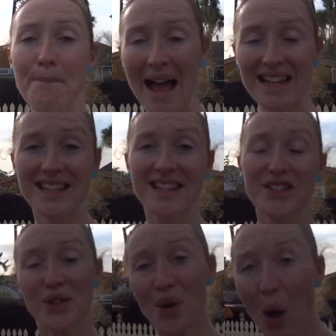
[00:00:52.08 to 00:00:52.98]
But
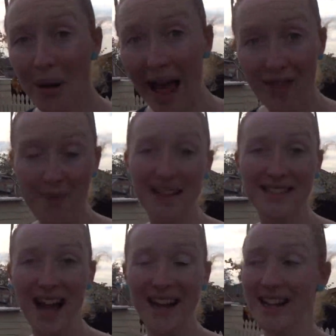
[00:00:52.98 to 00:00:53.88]
do not plant them
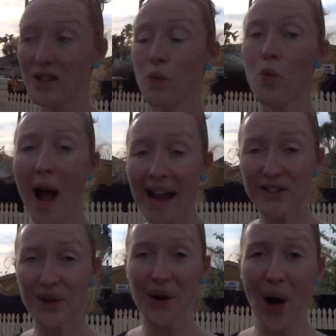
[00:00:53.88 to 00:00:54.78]
outside. It is way
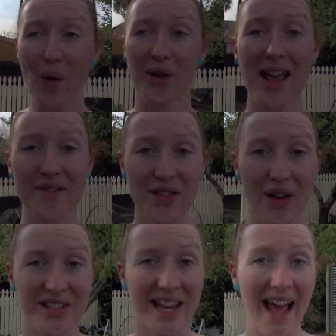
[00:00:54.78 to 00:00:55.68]
too cold, even
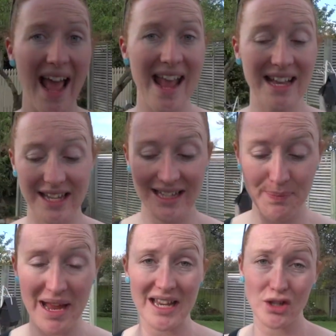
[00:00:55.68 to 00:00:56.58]
though today it has
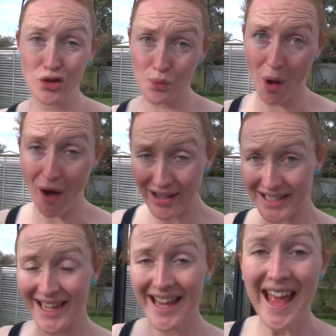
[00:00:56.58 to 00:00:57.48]
been super
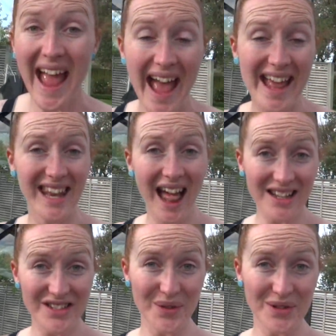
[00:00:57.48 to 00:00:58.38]
hot. It
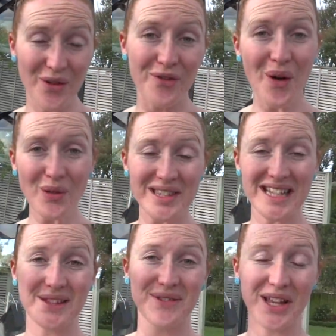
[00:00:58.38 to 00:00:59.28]
lulls you into a false
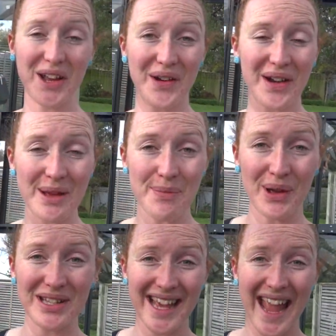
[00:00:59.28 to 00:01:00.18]
sense of security
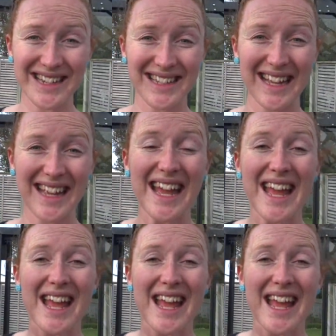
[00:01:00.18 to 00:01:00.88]
because actually